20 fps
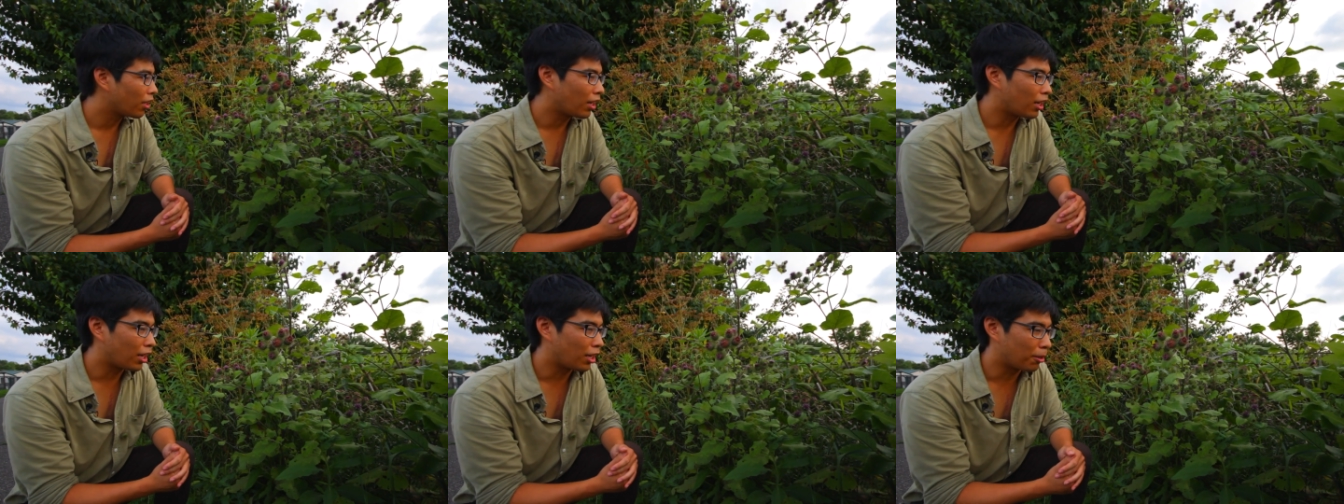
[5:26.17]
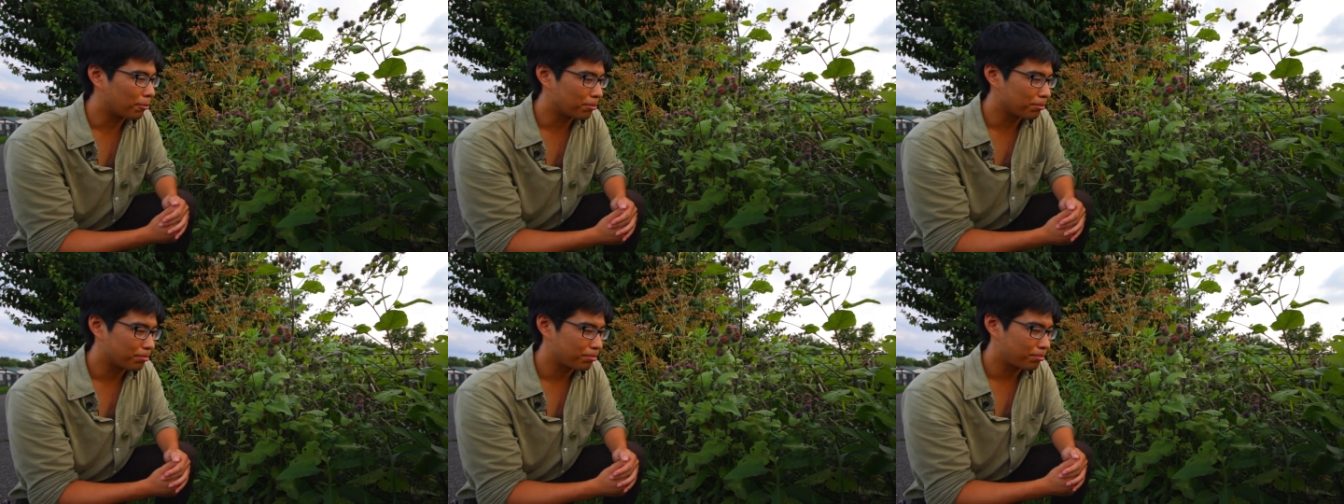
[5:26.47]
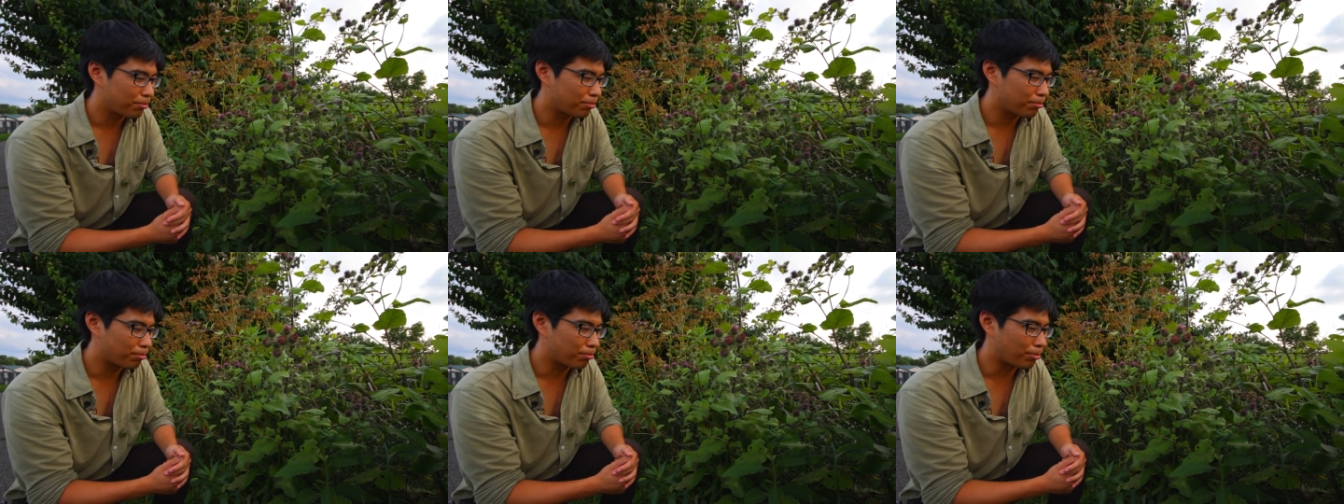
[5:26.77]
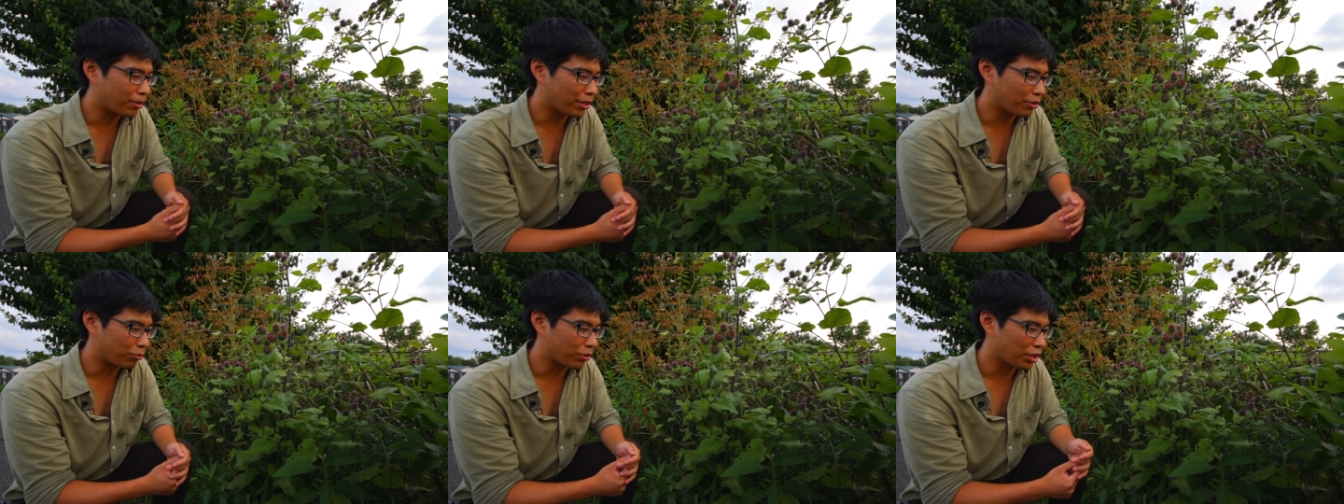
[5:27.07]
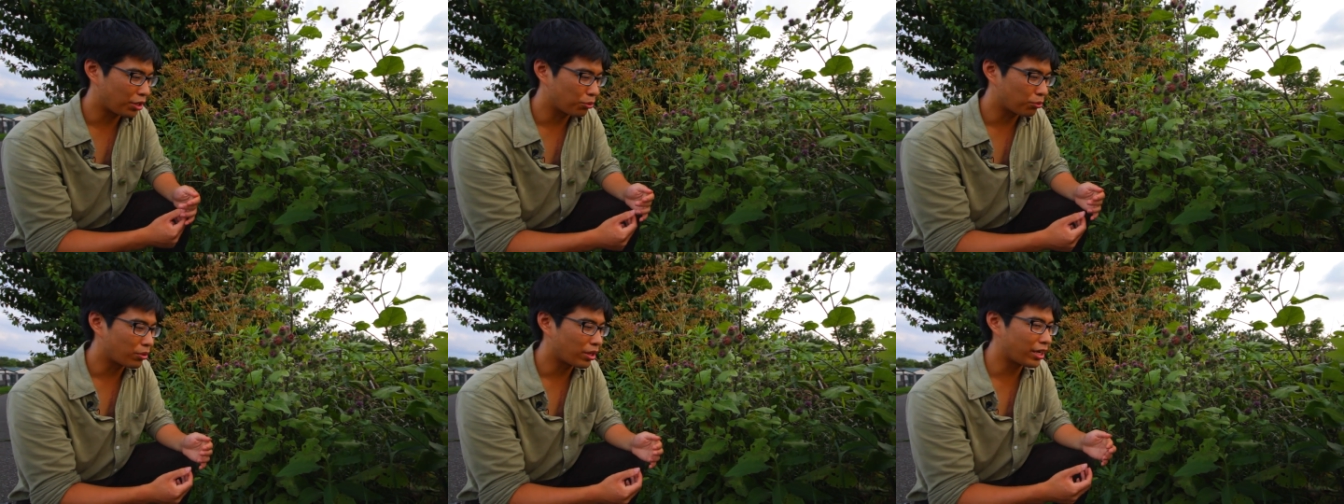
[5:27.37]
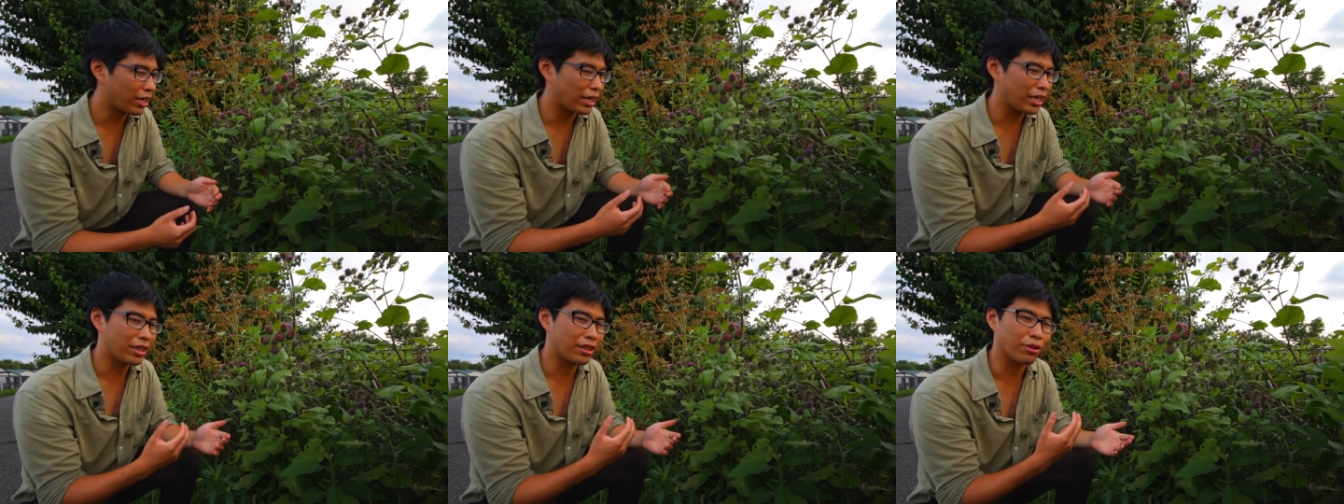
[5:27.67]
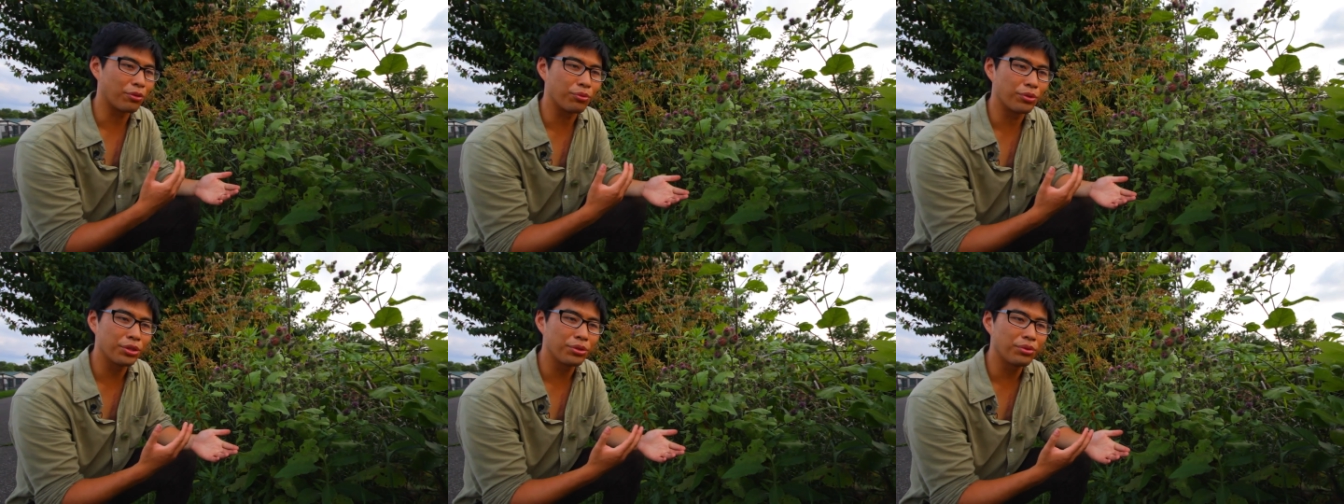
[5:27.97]
Um, but when you want to eat
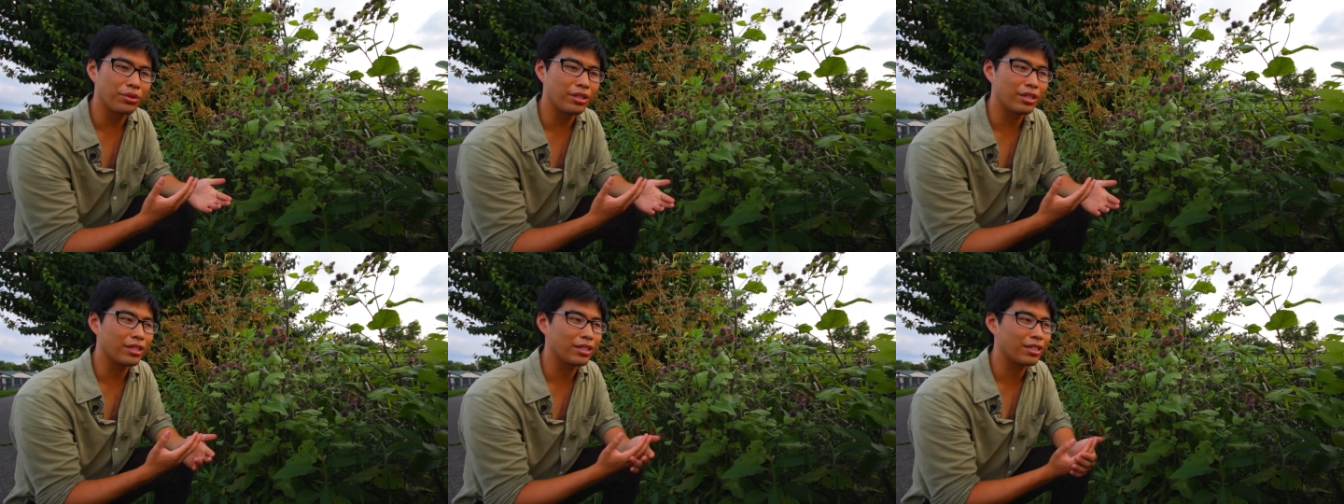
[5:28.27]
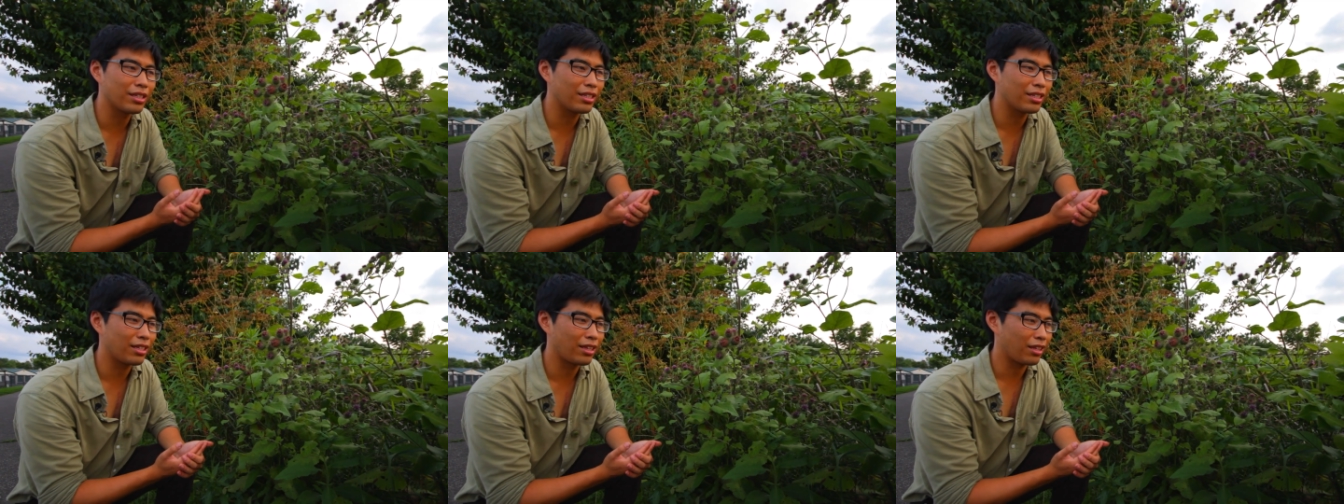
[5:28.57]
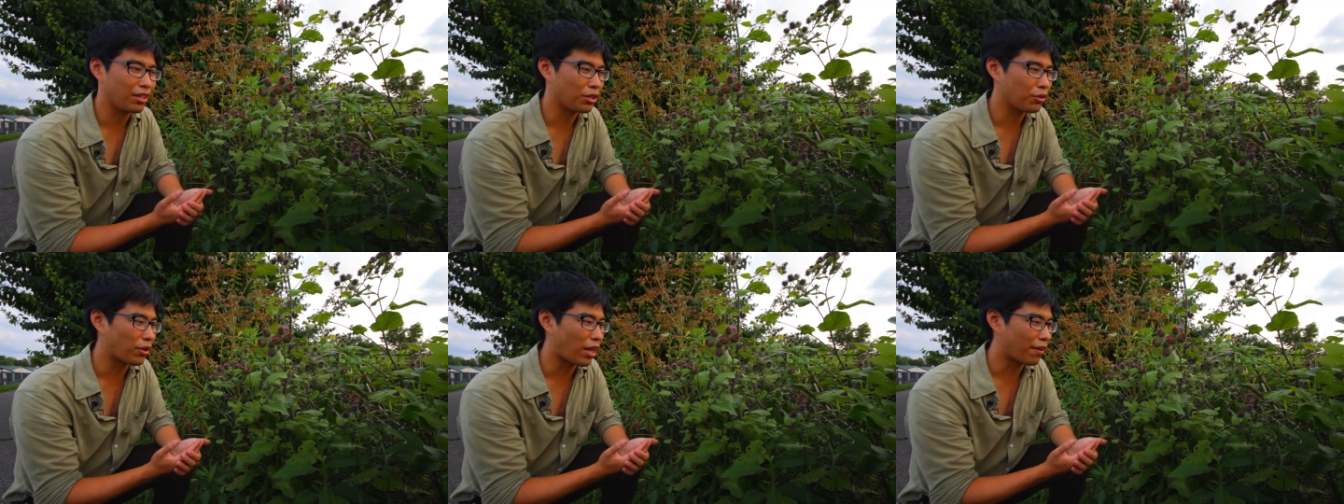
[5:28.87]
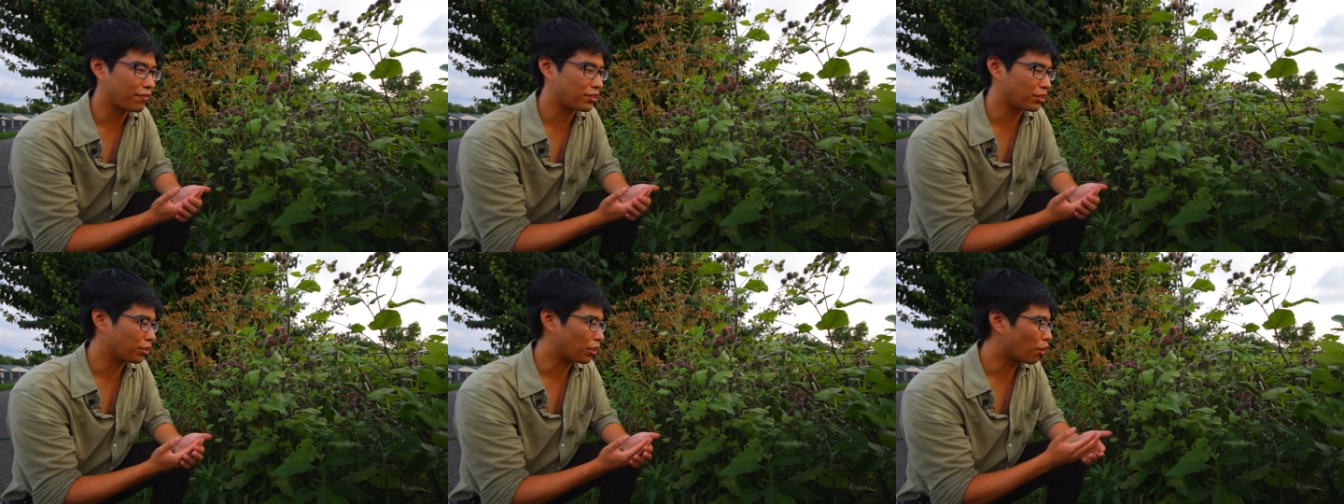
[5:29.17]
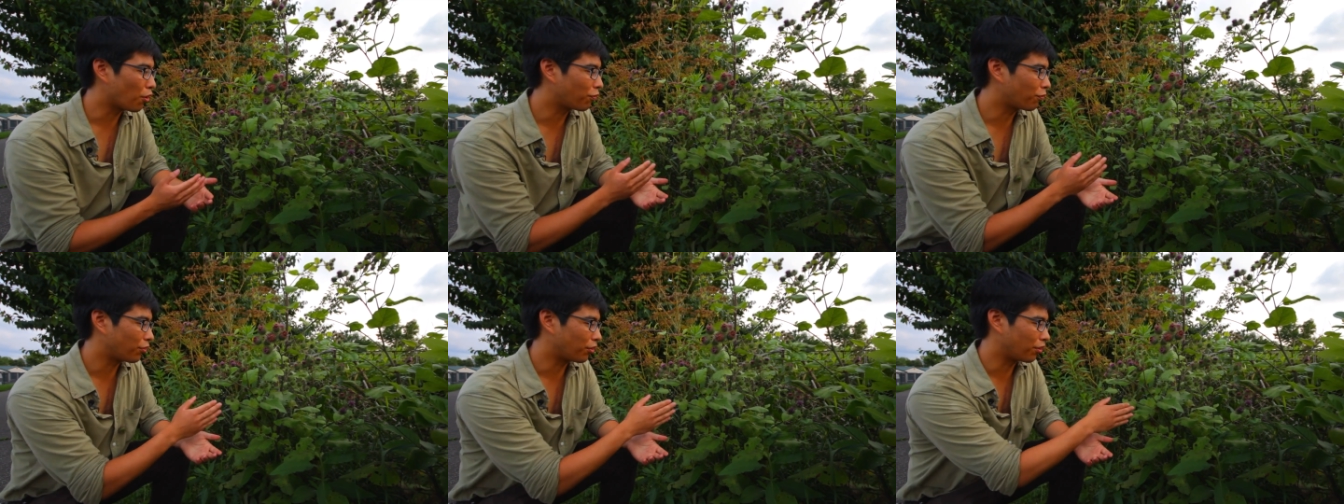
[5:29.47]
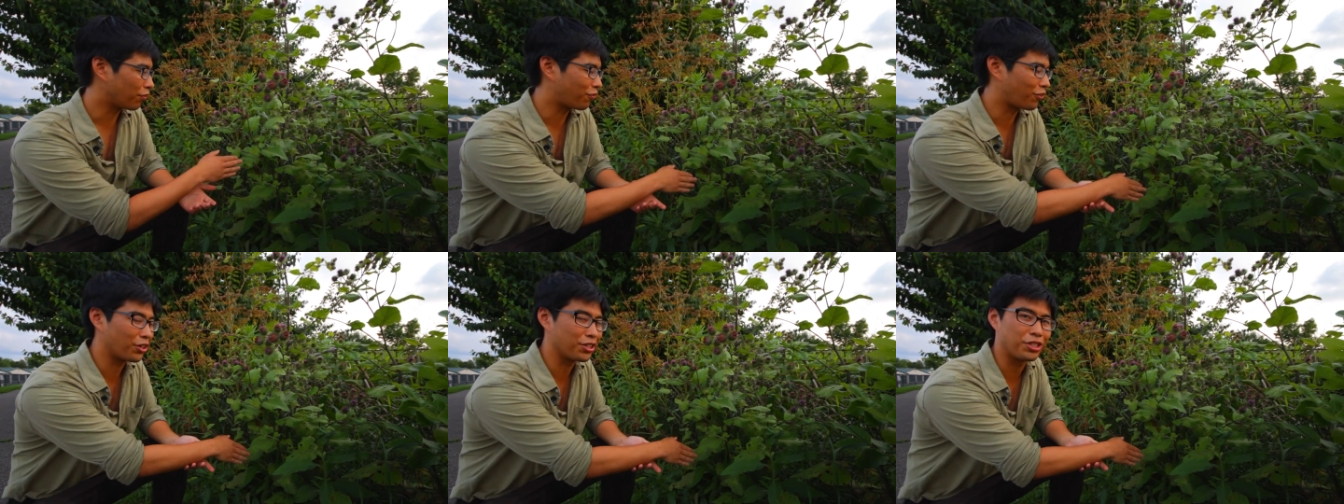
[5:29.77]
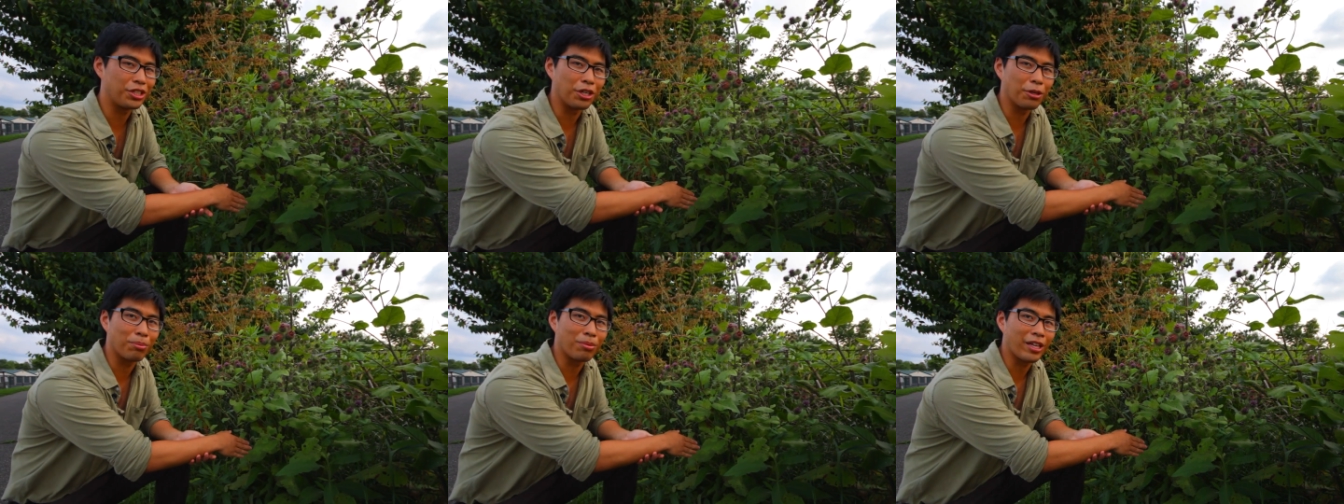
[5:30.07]
the root, you have to go for a
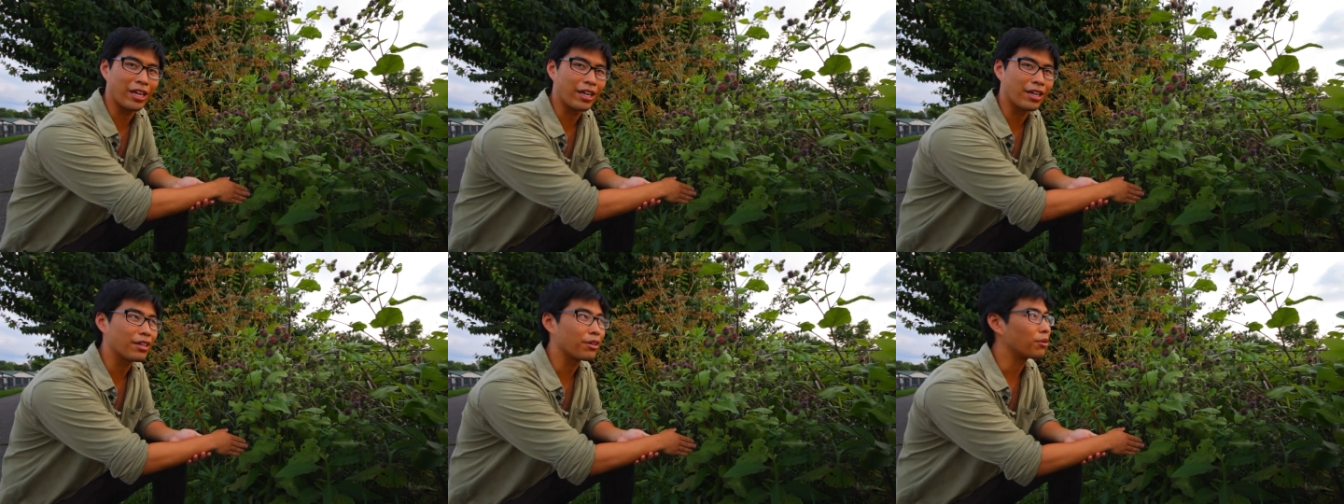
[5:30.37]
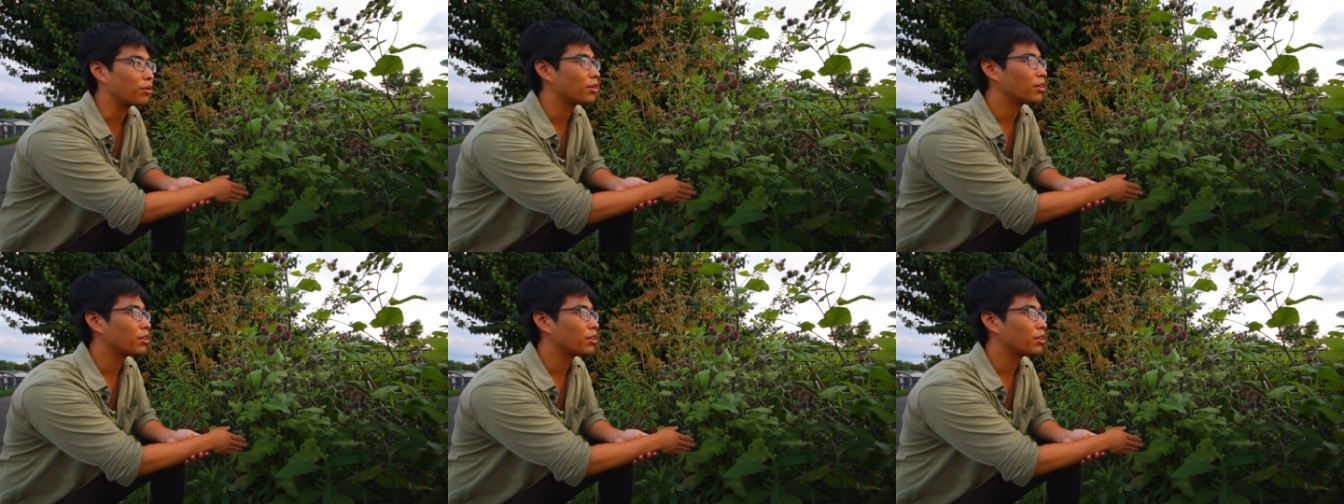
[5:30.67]
first-year plant.